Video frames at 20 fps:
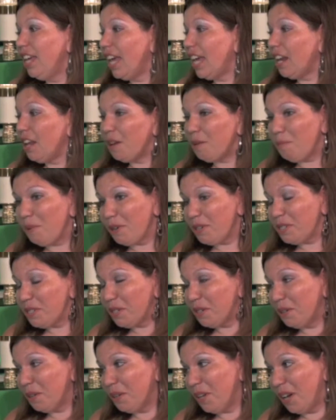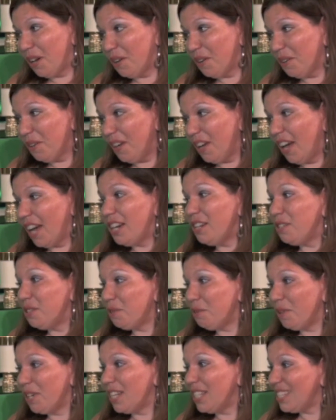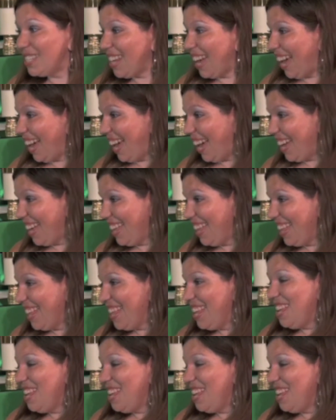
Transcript: And on a personal note, I do want to say